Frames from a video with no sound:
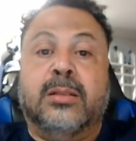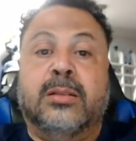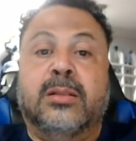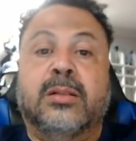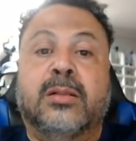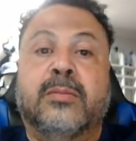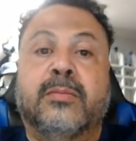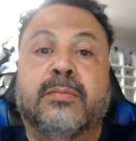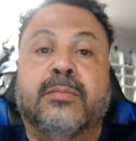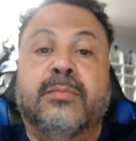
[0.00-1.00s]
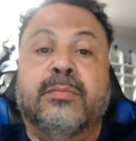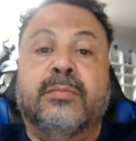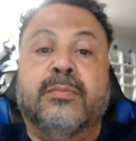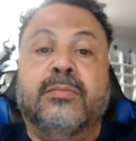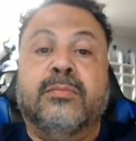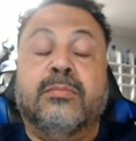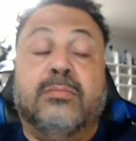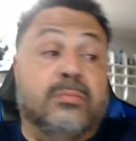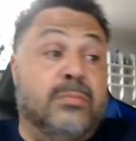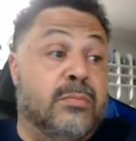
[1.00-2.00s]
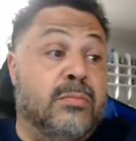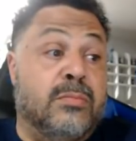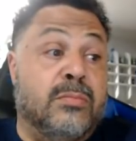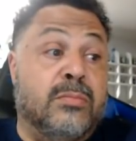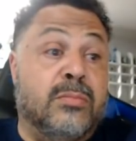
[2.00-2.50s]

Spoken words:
No one is speaking in this clip.